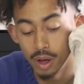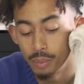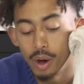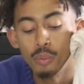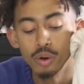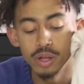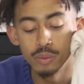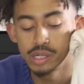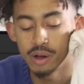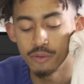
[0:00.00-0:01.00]
But
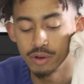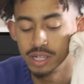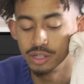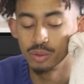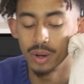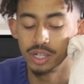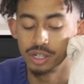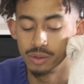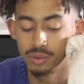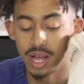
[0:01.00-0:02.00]
was there ever a
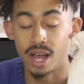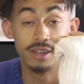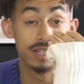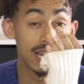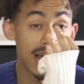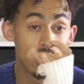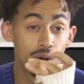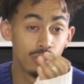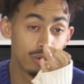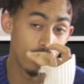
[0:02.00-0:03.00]
situation that is
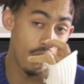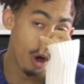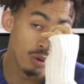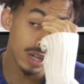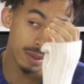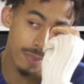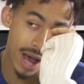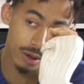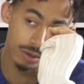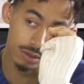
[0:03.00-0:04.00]
now only
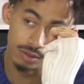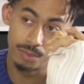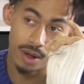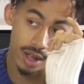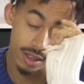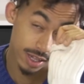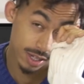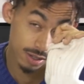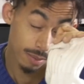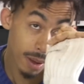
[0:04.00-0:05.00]
bound by
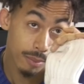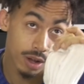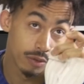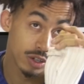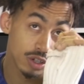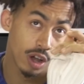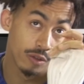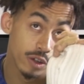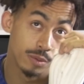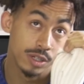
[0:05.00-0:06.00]
this memory of
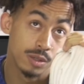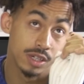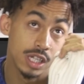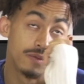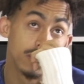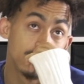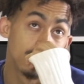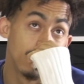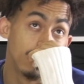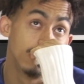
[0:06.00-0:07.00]
a specific
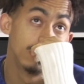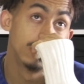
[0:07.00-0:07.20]
song?